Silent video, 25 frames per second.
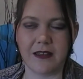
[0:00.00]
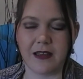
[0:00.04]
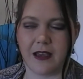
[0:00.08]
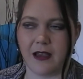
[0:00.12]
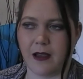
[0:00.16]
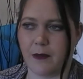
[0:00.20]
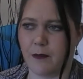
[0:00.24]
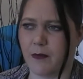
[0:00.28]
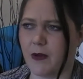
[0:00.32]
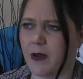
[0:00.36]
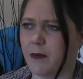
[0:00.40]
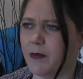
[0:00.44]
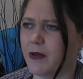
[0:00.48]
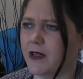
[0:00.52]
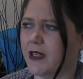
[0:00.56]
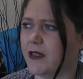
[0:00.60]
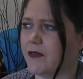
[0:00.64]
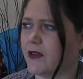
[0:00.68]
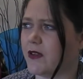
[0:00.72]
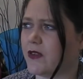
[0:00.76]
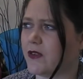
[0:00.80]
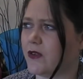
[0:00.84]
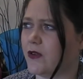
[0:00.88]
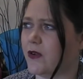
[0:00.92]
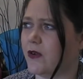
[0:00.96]
I believe
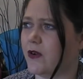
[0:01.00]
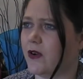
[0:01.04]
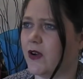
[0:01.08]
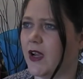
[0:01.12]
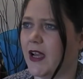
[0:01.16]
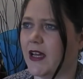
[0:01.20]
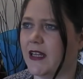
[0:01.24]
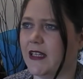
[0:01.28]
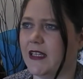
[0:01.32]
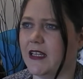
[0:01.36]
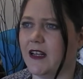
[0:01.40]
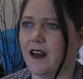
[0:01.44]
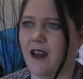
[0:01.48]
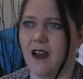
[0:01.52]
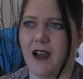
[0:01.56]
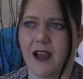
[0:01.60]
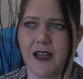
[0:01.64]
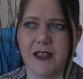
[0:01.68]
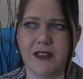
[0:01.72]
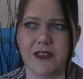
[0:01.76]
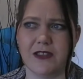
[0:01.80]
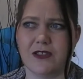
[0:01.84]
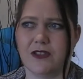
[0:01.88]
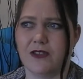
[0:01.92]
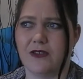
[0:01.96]
I saw Ali
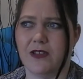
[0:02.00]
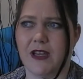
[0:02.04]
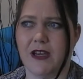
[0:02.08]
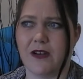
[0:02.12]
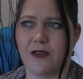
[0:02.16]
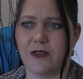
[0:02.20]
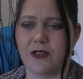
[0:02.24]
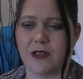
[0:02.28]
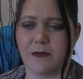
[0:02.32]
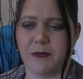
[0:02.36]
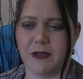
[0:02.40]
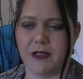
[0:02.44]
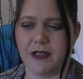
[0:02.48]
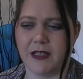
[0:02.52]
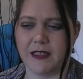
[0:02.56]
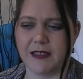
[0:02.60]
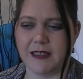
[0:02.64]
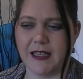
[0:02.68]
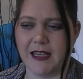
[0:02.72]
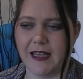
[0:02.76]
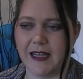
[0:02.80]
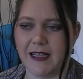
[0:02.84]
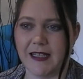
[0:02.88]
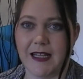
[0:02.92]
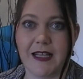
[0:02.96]
Glines do that or something like
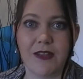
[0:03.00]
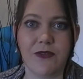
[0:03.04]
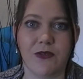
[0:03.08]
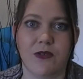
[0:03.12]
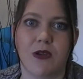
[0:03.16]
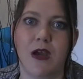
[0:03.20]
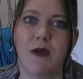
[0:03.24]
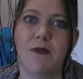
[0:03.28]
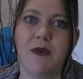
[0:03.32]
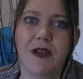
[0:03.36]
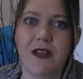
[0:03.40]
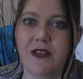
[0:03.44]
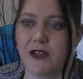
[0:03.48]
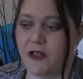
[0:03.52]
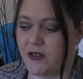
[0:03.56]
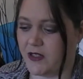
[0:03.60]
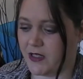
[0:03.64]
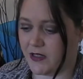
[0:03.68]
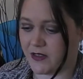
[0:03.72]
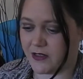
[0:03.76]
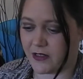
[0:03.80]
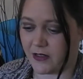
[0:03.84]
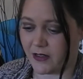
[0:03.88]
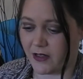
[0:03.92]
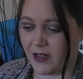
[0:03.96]
that, and that's what I've been
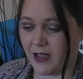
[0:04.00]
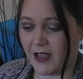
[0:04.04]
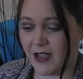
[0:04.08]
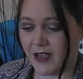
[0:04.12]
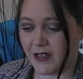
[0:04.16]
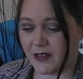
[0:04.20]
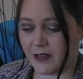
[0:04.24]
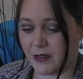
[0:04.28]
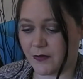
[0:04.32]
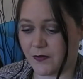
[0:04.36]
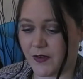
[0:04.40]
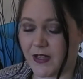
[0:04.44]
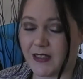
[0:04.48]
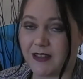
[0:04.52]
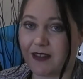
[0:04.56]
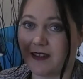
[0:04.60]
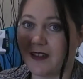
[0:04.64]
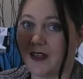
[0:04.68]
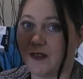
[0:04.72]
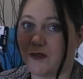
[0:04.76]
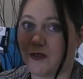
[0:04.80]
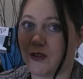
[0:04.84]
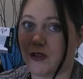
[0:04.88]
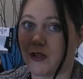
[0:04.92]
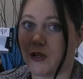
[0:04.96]
using. So the fact that
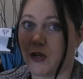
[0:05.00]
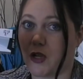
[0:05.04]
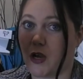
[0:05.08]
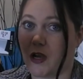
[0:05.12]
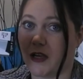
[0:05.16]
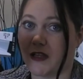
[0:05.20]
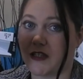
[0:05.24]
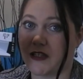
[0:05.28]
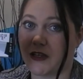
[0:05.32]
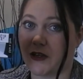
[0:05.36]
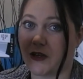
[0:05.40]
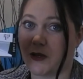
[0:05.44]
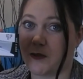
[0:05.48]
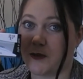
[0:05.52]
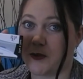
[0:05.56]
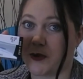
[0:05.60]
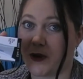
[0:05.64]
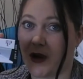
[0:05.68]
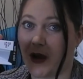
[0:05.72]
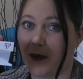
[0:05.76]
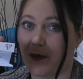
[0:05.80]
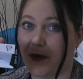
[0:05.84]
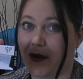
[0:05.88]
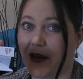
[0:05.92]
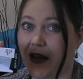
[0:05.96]
I've got an eyeshadow
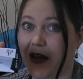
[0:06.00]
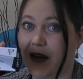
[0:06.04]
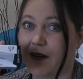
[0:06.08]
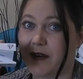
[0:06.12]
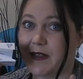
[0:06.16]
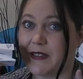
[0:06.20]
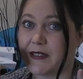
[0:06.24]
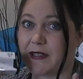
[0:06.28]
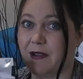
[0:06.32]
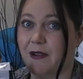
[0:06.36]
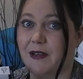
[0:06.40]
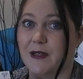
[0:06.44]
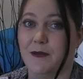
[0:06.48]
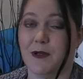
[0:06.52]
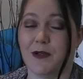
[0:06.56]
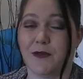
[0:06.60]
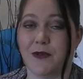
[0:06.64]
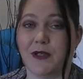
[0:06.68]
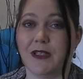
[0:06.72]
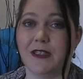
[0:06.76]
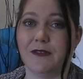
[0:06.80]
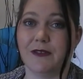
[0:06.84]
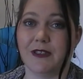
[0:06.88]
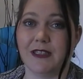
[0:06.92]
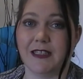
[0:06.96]
primer now is going to be
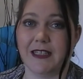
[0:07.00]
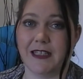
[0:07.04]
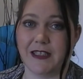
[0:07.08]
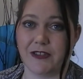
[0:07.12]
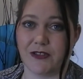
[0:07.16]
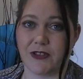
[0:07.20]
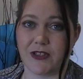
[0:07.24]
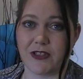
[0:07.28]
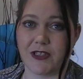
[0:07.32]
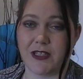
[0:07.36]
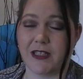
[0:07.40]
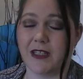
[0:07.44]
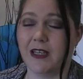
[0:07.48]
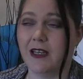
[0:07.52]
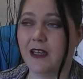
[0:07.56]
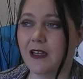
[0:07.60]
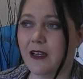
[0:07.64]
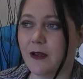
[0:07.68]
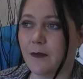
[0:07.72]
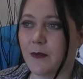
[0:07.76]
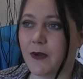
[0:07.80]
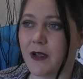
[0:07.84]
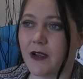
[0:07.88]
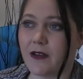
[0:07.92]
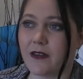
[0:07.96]
really, really interesting,
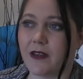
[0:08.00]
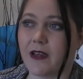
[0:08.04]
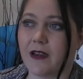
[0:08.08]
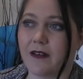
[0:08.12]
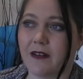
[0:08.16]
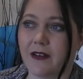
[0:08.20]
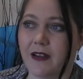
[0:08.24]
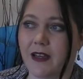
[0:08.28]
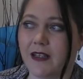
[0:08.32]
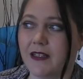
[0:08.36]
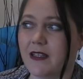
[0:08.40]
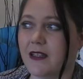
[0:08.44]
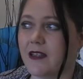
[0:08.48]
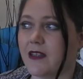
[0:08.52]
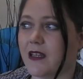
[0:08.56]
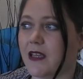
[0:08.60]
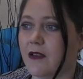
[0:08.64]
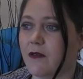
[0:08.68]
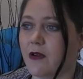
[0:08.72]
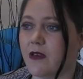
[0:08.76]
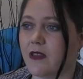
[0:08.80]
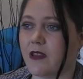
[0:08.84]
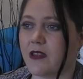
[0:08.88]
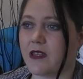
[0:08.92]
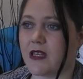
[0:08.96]
because I would like to see
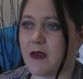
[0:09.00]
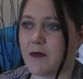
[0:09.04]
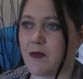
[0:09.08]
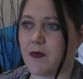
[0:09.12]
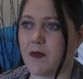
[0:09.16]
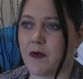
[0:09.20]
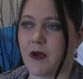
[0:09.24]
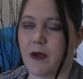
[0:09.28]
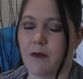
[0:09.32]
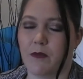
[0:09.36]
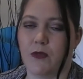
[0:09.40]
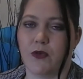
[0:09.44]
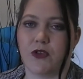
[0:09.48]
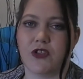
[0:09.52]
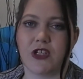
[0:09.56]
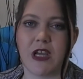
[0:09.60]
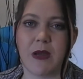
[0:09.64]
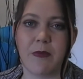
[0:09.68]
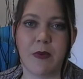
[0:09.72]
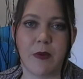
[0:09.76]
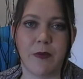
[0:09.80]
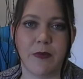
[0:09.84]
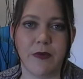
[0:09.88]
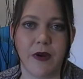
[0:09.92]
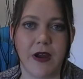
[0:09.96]
whether some of my more
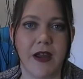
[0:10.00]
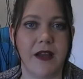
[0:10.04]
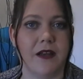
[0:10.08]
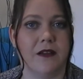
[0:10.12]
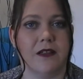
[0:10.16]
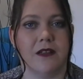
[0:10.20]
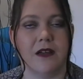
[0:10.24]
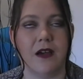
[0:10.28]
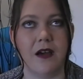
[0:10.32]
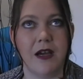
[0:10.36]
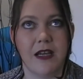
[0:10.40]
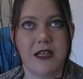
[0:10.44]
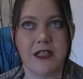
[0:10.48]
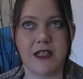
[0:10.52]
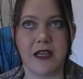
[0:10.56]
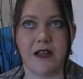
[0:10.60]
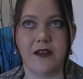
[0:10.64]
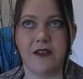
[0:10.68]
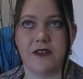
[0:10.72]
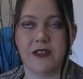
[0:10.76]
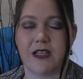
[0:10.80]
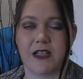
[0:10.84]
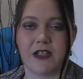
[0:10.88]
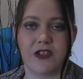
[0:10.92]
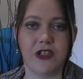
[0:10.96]
cheaper brand
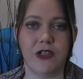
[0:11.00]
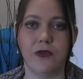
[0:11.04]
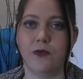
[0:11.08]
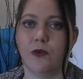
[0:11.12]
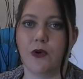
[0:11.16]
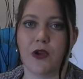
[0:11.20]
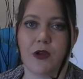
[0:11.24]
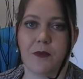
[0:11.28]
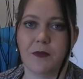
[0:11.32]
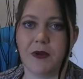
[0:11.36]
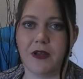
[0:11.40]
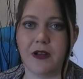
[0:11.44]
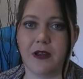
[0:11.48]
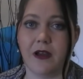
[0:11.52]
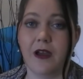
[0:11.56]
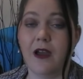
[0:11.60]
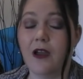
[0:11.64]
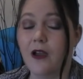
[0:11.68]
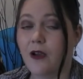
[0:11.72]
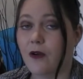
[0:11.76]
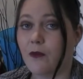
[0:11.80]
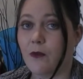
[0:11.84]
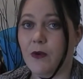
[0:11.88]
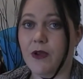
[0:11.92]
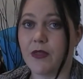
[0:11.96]
eyeshadows actually work better
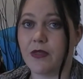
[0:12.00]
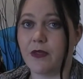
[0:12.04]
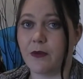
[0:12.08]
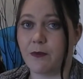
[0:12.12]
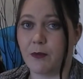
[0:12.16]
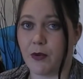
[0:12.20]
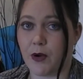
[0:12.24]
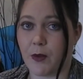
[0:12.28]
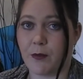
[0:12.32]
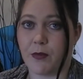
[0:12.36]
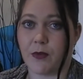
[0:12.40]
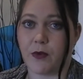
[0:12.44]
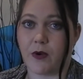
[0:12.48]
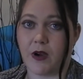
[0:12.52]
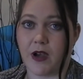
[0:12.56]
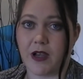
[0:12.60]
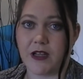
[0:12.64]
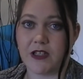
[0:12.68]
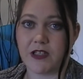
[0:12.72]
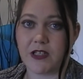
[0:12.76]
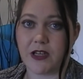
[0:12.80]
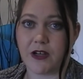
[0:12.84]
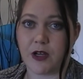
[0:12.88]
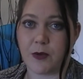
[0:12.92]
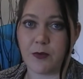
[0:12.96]
with a proper
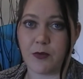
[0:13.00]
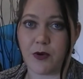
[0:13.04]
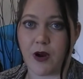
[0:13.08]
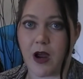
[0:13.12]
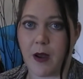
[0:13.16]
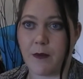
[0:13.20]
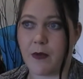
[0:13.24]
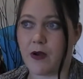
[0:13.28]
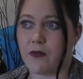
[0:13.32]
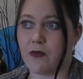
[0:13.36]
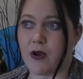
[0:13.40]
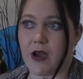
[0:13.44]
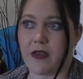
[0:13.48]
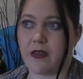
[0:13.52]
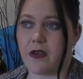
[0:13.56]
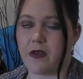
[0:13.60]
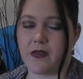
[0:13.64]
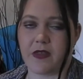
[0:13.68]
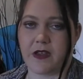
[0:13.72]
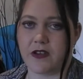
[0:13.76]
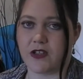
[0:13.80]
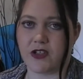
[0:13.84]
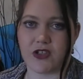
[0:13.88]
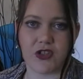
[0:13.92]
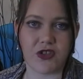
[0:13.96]
eyeshadow primer rather
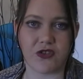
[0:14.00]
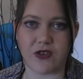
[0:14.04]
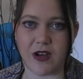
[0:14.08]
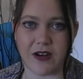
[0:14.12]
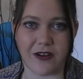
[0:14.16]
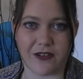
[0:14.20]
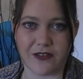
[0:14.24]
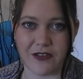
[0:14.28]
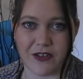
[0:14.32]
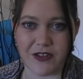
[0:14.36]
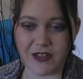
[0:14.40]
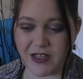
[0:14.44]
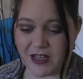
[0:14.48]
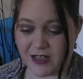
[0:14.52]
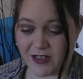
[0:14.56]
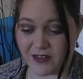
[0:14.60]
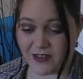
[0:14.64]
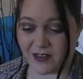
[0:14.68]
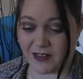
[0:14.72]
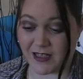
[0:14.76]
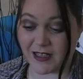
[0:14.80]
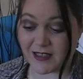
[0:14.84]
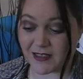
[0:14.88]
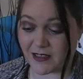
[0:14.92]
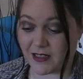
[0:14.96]
than just straight on the skin.
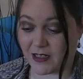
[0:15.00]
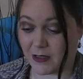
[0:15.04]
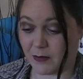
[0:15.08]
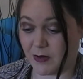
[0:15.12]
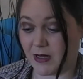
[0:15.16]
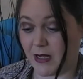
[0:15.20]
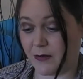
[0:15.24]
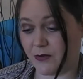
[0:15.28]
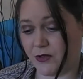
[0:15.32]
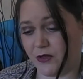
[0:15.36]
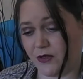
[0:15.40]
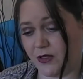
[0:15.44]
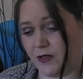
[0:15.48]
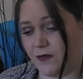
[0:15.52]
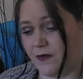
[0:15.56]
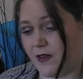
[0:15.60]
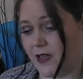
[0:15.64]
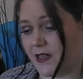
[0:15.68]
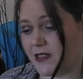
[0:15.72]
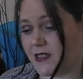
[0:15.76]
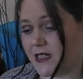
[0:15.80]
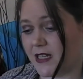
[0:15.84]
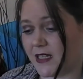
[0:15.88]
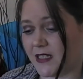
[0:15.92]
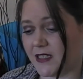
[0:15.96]
So that's going to be absolutely
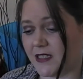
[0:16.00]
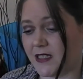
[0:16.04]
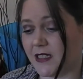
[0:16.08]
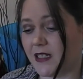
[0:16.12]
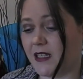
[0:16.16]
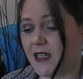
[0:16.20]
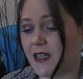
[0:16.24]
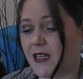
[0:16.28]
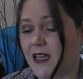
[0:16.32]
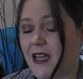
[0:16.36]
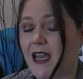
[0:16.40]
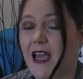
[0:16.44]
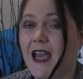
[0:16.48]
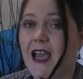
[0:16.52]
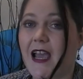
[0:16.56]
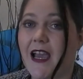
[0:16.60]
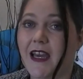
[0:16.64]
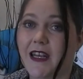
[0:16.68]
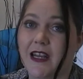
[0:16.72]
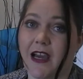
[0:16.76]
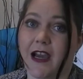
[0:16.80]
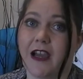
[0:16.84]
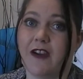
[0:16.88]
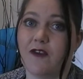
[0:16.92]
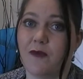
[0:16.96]
fantastic,
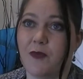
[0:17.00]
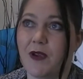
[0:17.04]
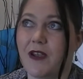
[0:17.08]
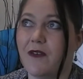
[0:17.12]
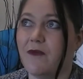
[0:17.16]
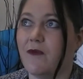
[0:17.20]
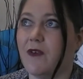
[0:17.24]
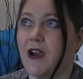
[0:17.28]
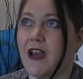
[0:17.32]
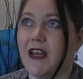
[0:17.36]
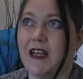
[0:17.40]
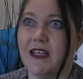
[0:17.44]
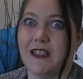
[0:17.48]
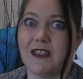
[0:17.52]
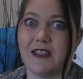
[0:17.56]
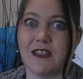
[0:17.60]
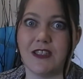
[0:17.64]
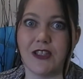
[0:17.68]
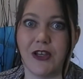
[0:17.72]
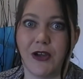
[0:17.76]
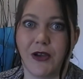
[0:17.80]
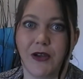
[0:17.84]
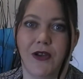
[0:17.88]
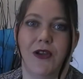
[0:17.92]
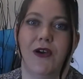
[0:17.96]
and I've been waiting
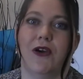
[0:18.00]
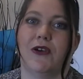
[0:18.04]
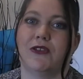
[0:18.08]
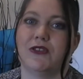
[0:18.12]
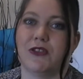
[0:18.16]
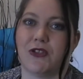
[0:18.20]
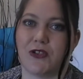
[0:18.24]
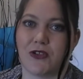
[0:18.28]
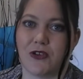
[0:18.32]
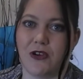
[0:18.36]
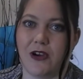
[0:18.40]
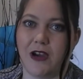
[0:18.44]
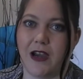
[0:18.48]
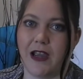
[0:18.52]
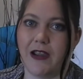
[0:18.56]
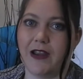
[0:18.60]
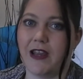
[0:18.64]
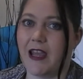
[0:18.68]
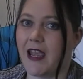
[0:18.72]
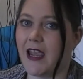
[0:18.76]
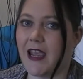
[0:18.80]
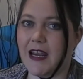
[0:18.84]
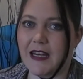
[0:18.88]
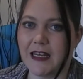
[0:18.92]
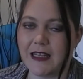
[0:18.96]
so long to
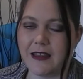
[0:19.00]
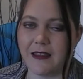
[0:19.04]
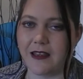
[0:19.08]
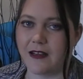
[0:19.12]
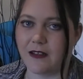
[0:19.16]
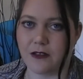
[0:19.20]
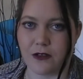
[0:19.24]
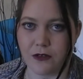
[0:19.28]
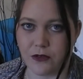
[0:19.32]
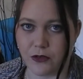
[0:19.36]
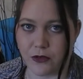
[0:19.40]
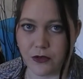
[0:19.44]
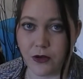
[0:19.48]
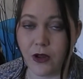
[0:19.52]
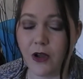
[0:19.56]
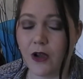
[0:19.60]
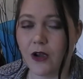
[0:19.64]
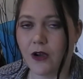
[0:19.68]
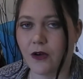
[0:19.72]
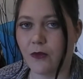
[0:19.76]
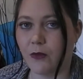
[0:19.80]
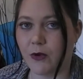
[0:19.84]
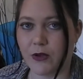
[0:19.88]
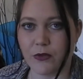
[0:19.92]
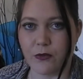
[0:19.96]
try anything to do
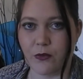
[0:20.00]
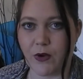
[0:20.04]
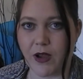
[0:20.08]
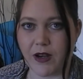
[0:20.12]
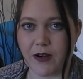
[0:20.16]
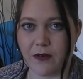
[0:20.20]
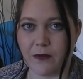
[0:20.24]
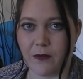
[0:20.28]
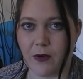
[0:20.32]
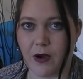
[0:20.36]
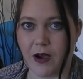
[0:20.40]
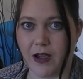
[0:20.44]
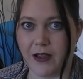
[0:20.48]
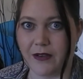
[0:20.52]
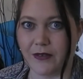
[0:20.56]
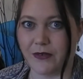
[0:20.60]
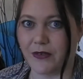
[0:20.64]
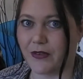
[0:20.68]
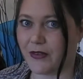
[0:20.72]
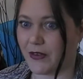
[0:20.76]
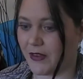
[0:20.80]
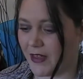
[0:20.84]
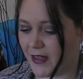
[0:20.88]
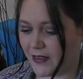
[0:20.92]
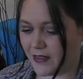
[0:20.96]
with Wet n Wild,
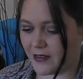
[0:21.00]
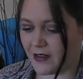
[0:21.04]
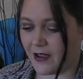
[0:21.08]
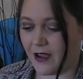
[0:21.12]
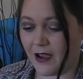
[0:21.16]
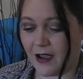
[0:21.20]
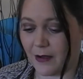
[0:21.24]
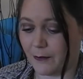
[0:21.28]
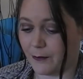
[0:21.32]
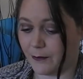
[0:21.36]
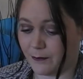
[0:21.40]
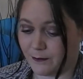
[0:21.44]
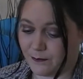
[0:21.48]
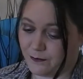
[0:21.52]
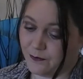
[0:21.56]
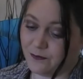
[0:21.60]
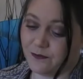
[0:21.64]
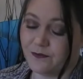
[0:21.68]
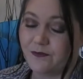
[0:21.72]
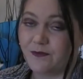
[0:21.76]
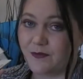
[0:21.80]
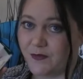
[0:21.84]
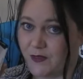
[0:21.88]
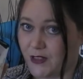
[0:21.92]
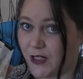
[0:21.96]
so that's, I'm
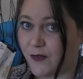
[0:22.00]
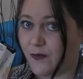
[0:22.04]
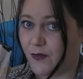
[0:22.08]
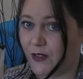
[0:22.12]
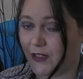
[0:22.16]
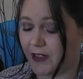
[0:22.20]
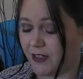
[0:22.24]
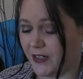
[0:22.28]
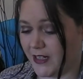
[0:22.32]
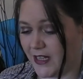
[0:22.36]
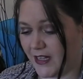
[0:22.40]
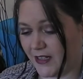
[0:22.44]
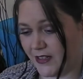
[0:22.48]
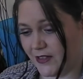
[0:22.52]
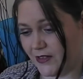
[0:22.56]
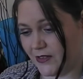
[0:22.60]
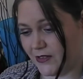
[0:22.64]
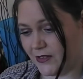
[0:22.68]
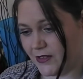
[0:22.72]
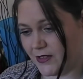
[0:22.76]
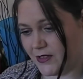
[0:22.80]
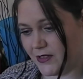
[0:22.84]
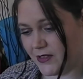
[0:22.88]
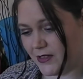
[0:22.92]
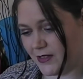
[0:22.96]
definitely going to get
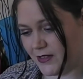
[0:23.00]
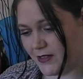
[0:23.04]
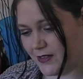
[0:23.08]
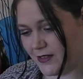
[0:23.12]
used.